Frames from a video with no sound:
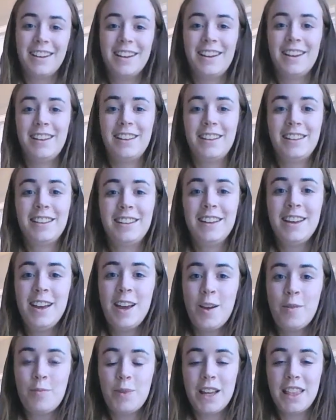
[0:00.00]
But
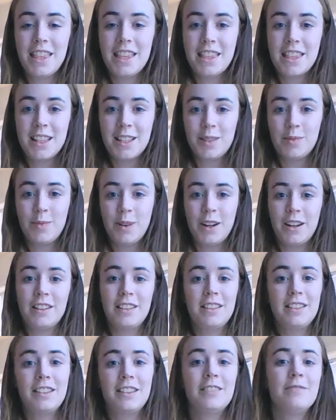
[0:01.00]
I think that's part
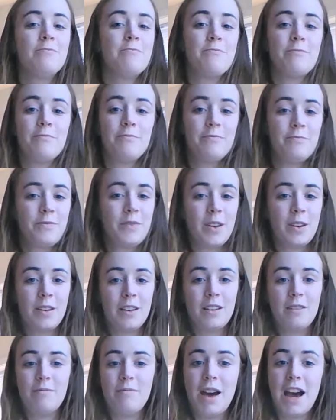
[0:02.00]
of the
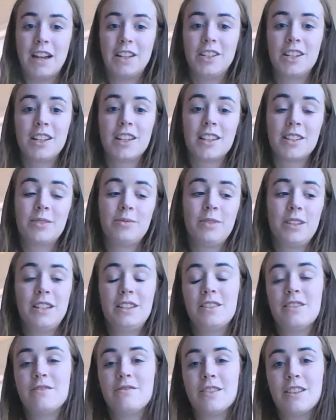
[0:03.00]
magic, is when
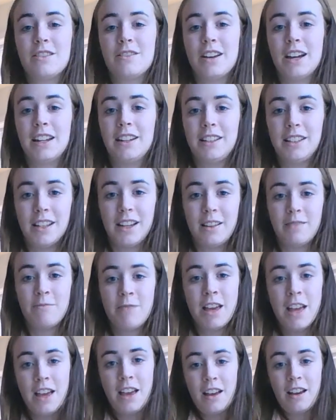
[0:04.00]
you don't know ahead of
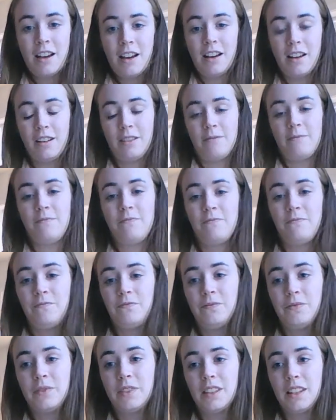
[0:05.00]
time.
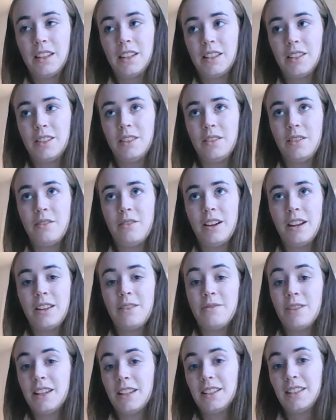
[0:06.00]
So
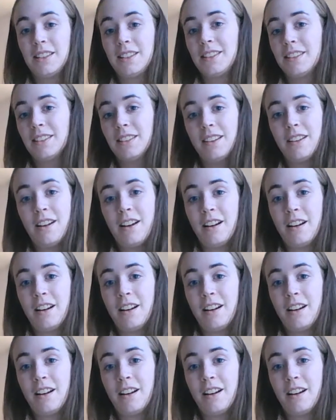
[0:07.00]
anyways,